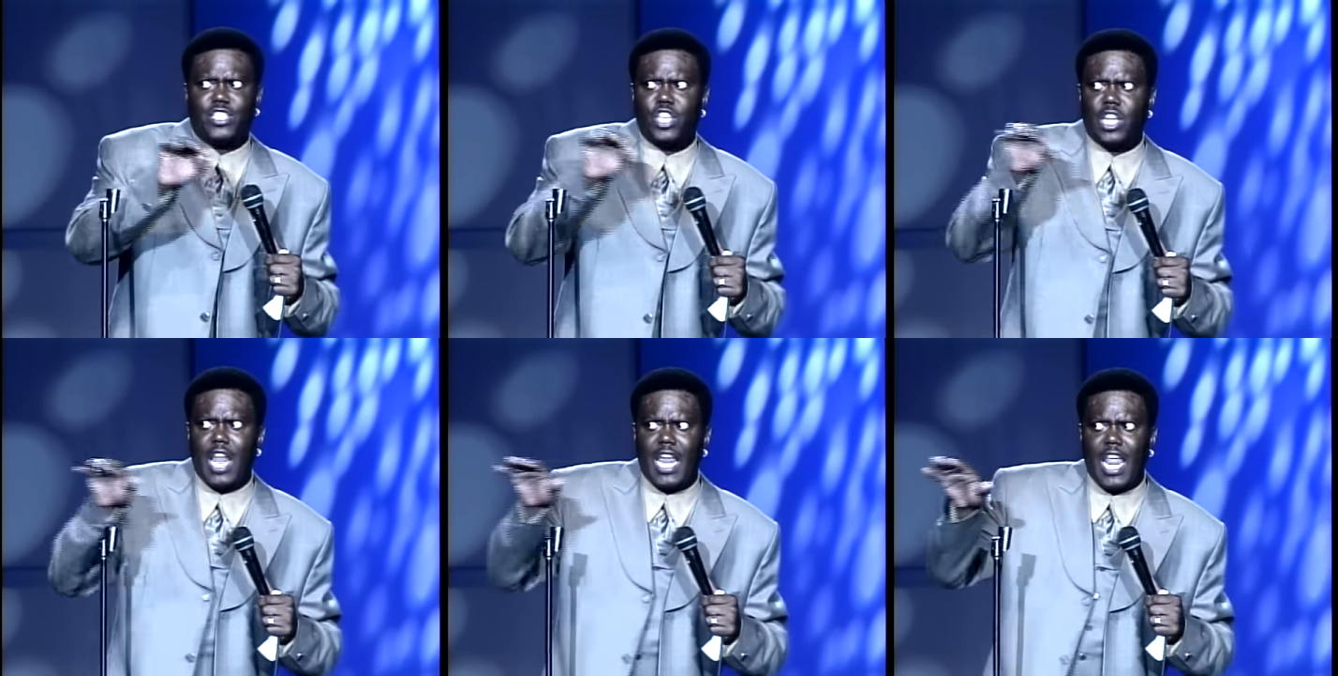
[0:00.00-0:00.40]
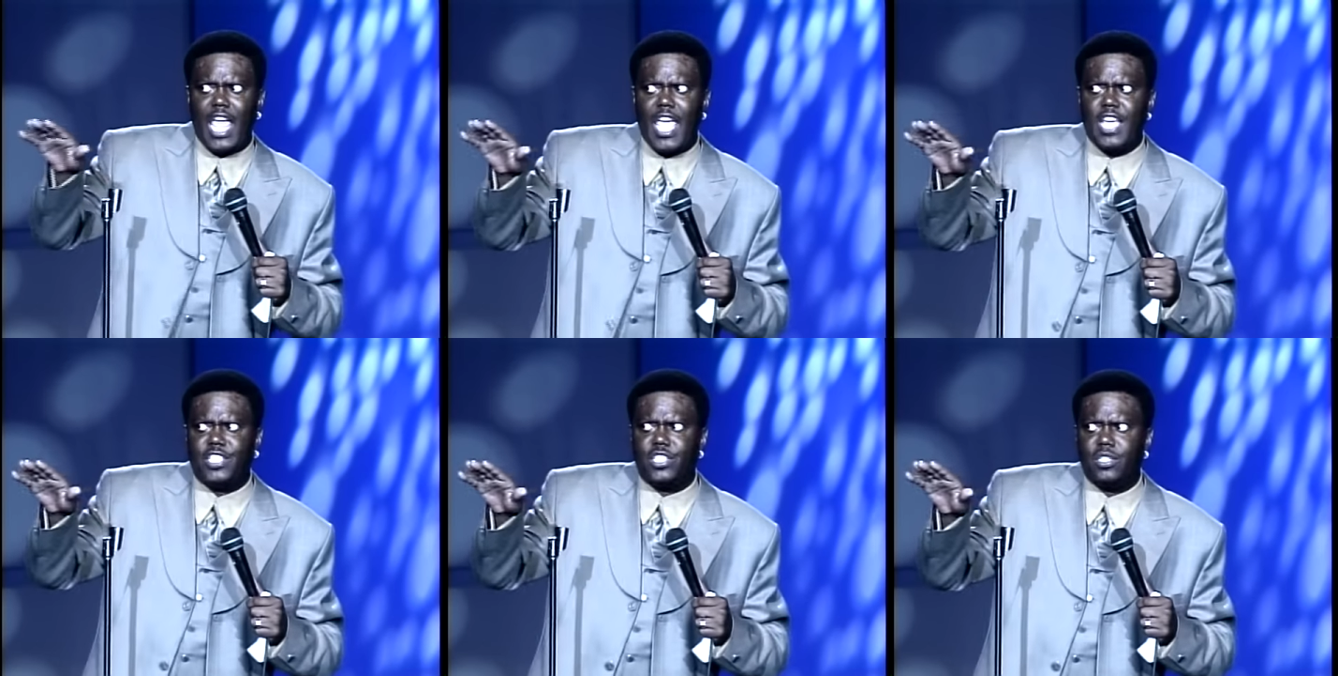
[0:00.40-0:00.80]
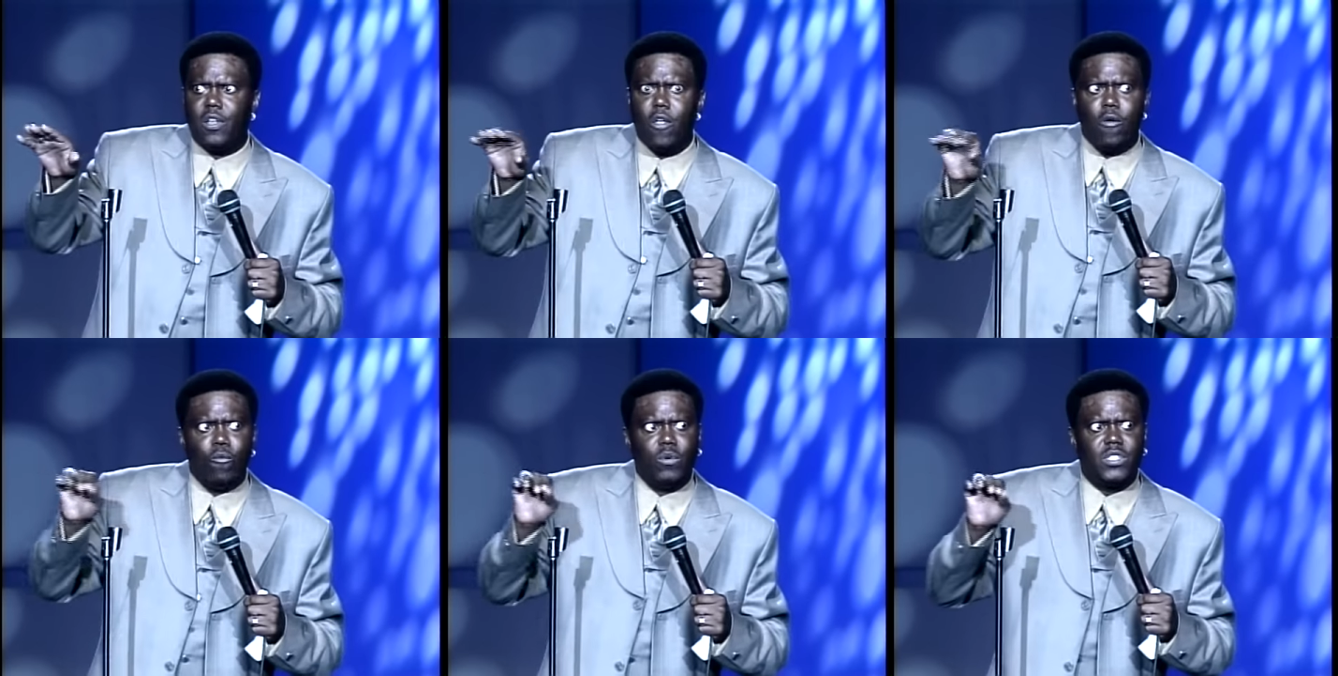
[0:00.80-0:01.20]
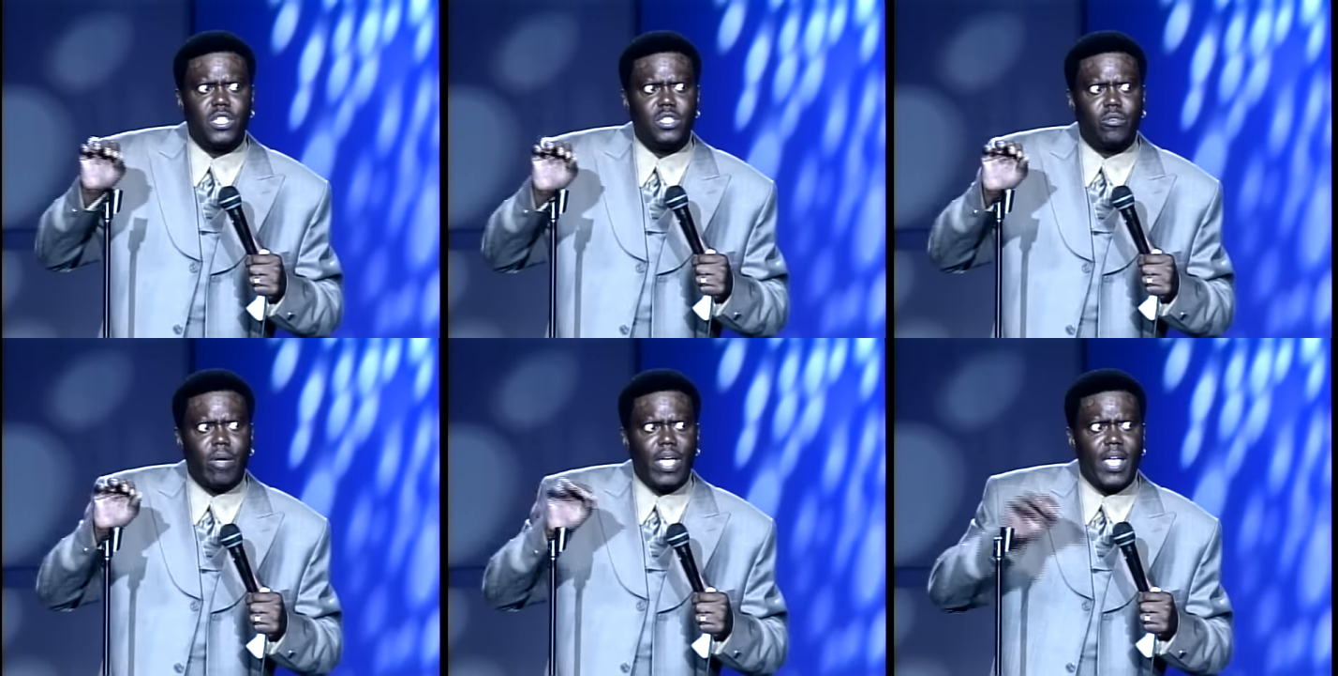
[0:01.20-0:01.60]
I see a lot of Asian, which
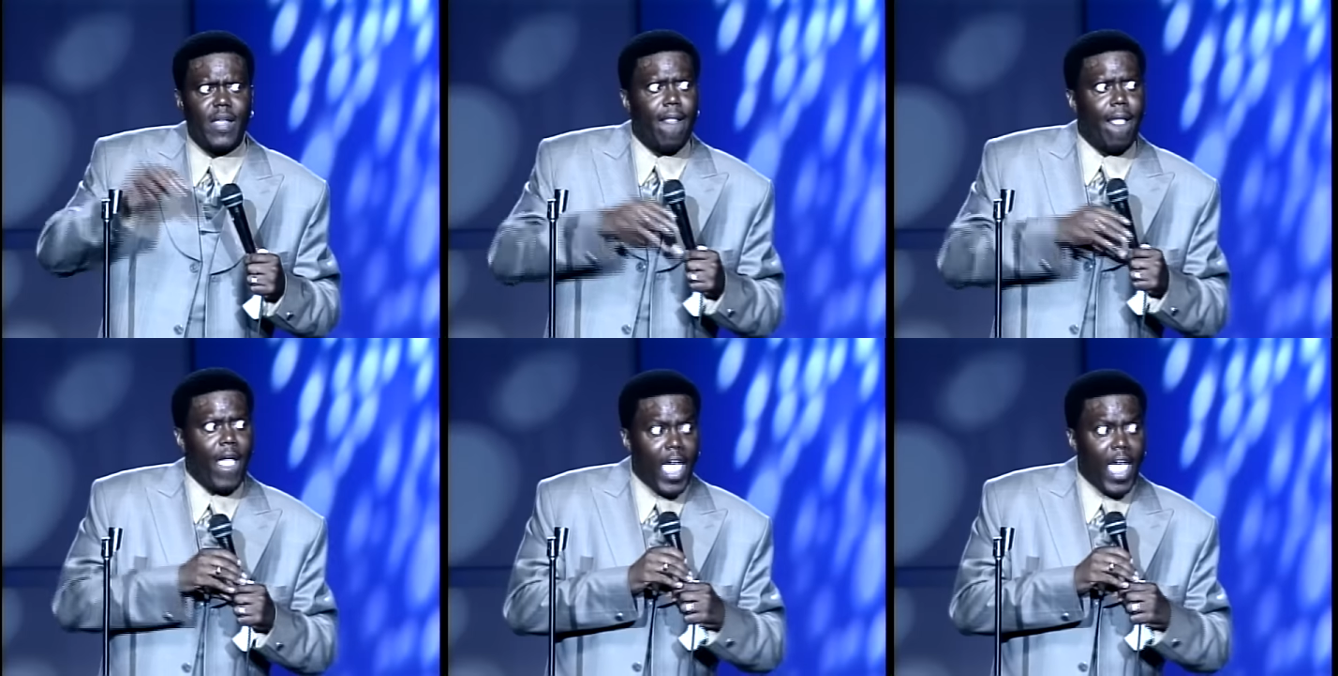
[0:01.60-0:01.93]
is great.